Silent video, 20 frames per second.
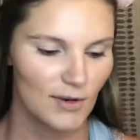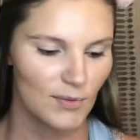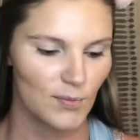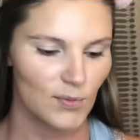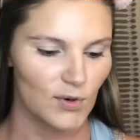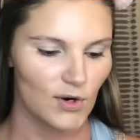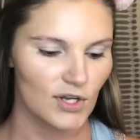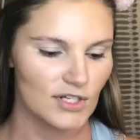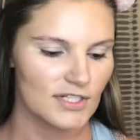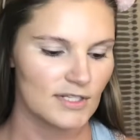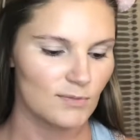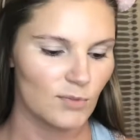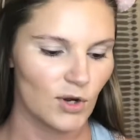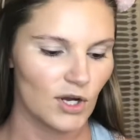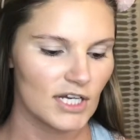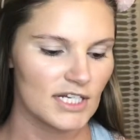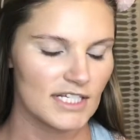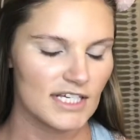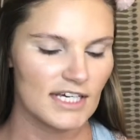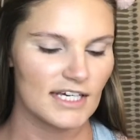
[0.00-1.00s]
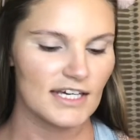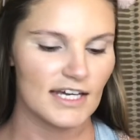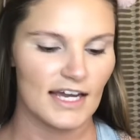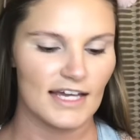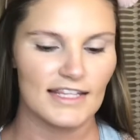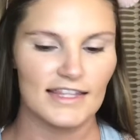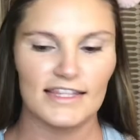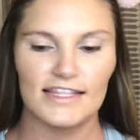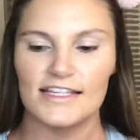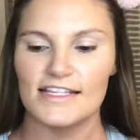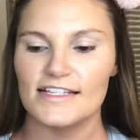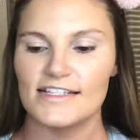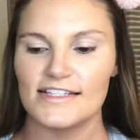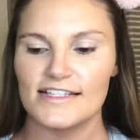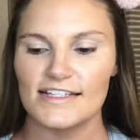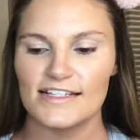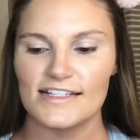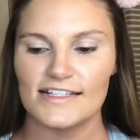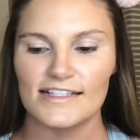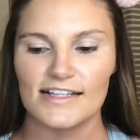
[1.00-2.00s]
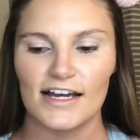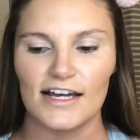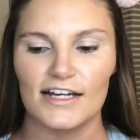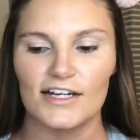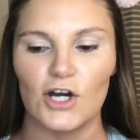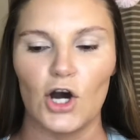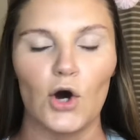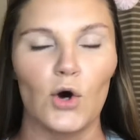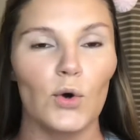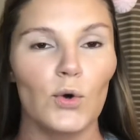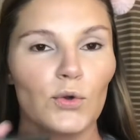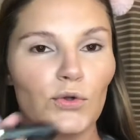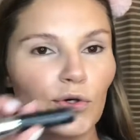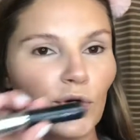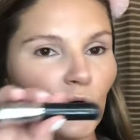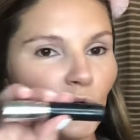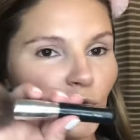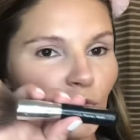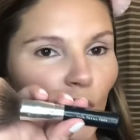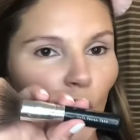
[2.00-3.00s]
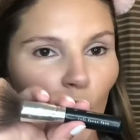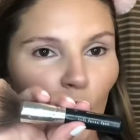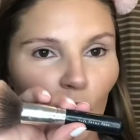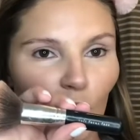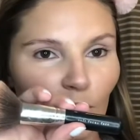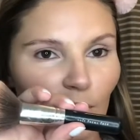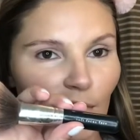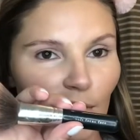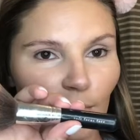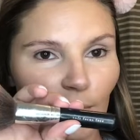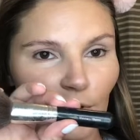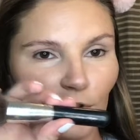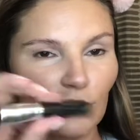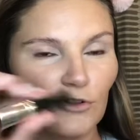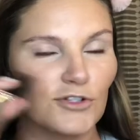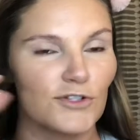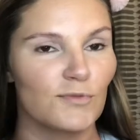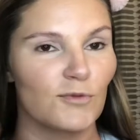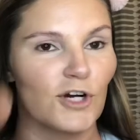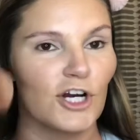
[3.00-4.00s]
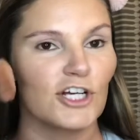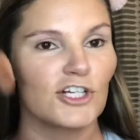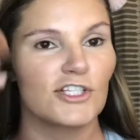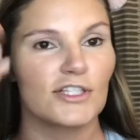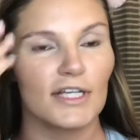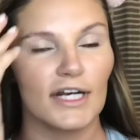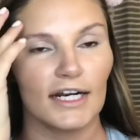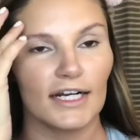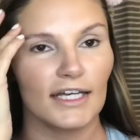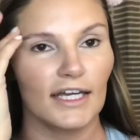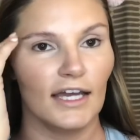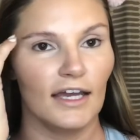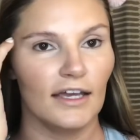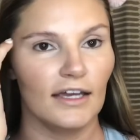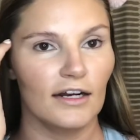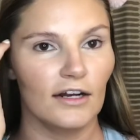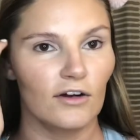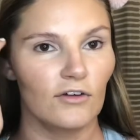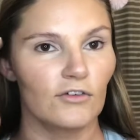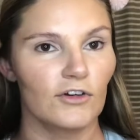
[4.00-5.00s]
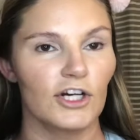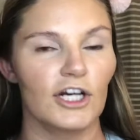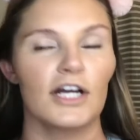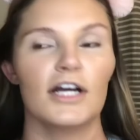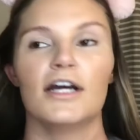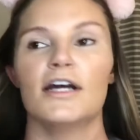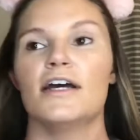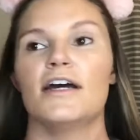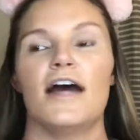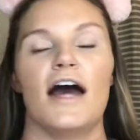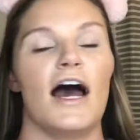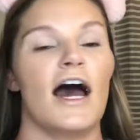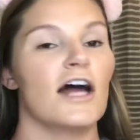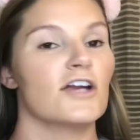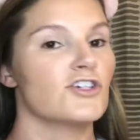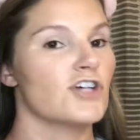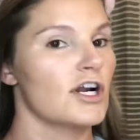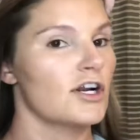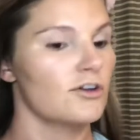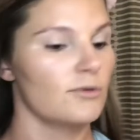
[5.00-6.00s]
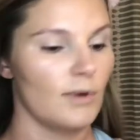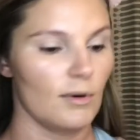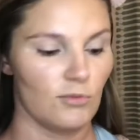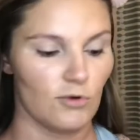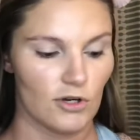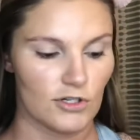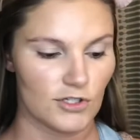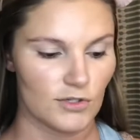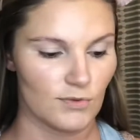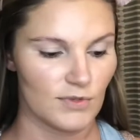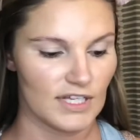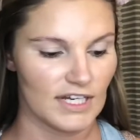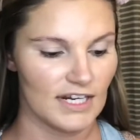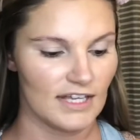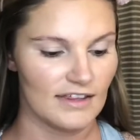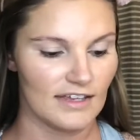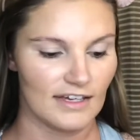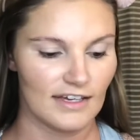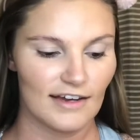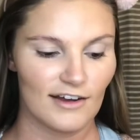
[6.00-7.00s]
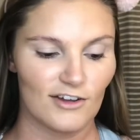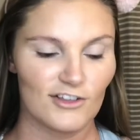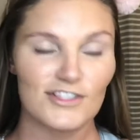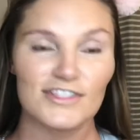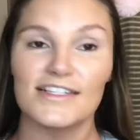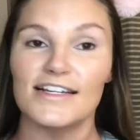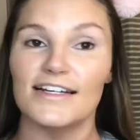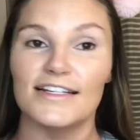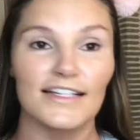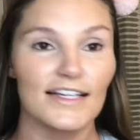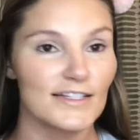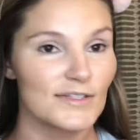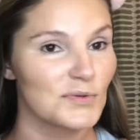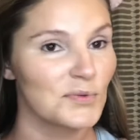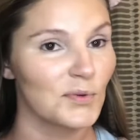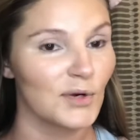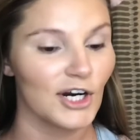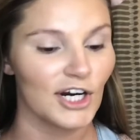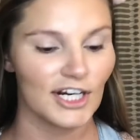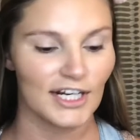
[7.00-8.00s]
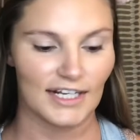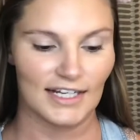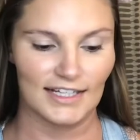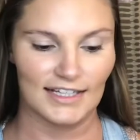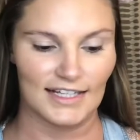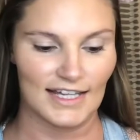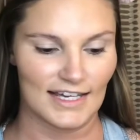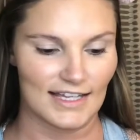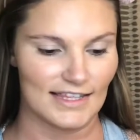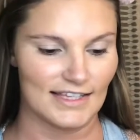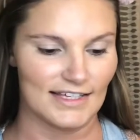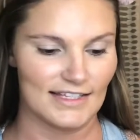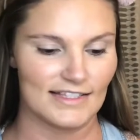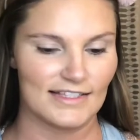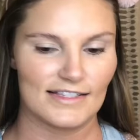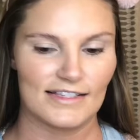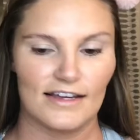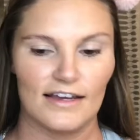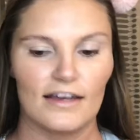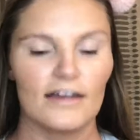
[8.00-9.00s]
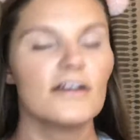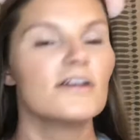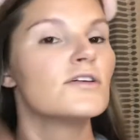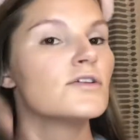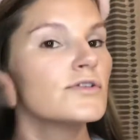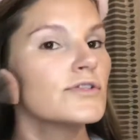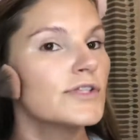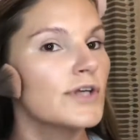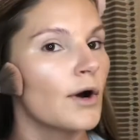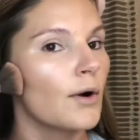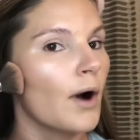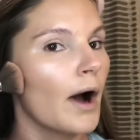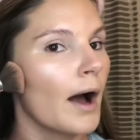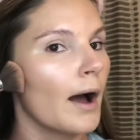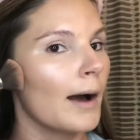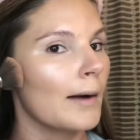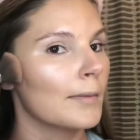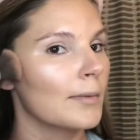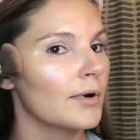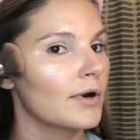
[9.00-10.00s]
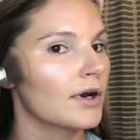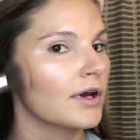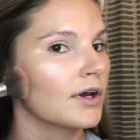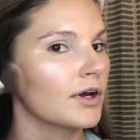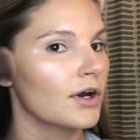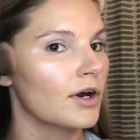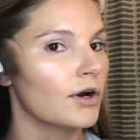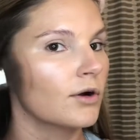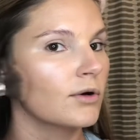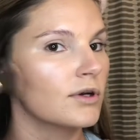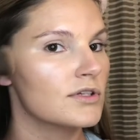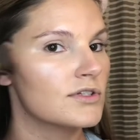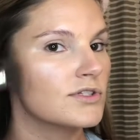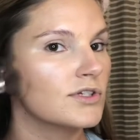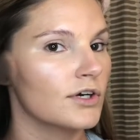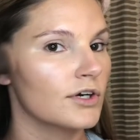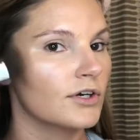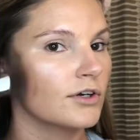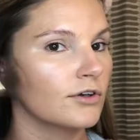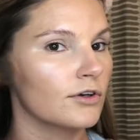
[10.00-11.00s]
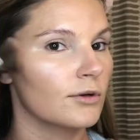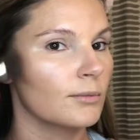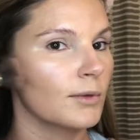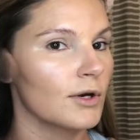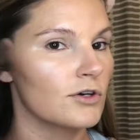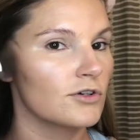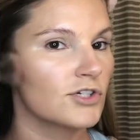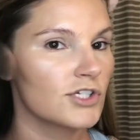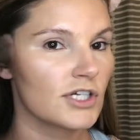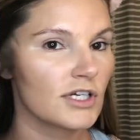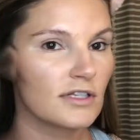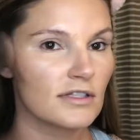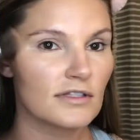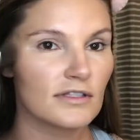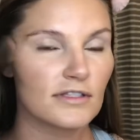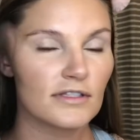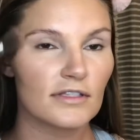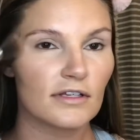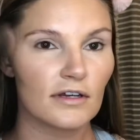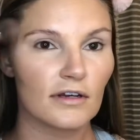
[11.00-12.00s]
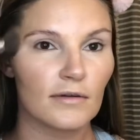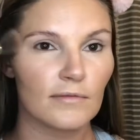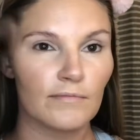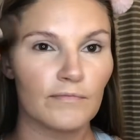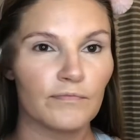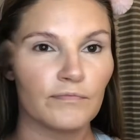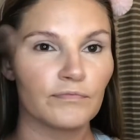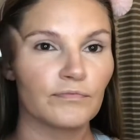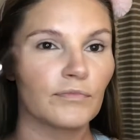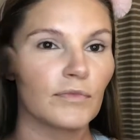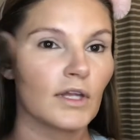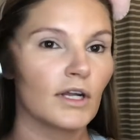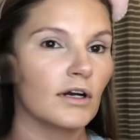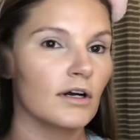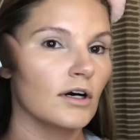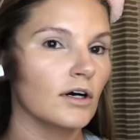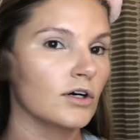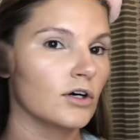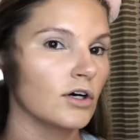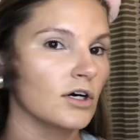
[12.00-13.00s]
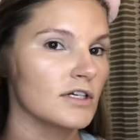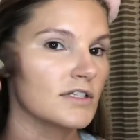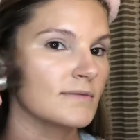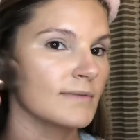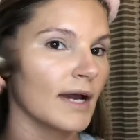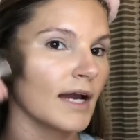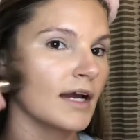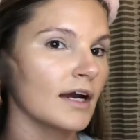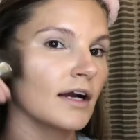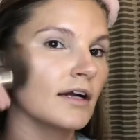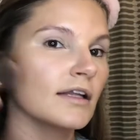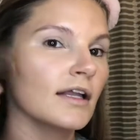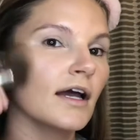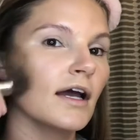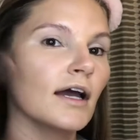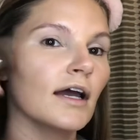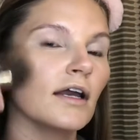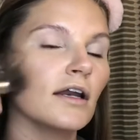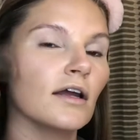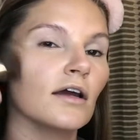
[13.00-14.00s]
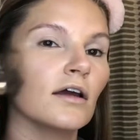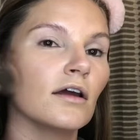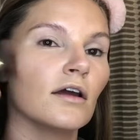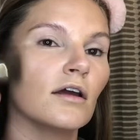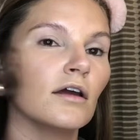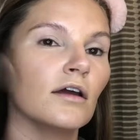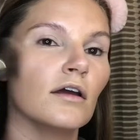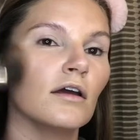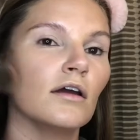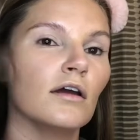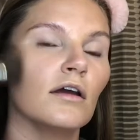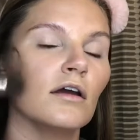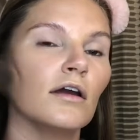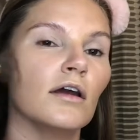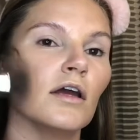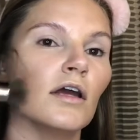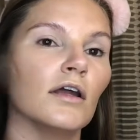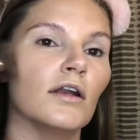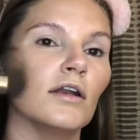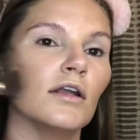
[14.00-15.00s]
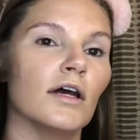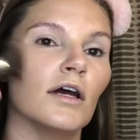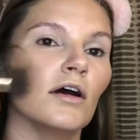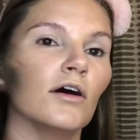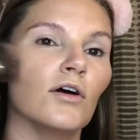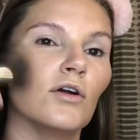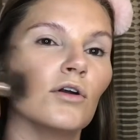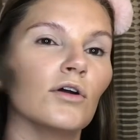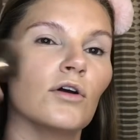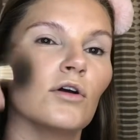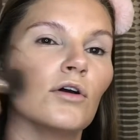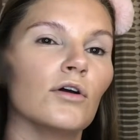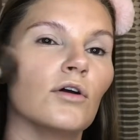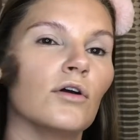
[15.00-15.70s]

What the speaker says: Bronzed Bondi. And this is an old Bare Minerals brush that I can't get over. I try to do my bronzer with anything else. It doesn't work like this. So I'm going to go in circular motions across my hairline and down.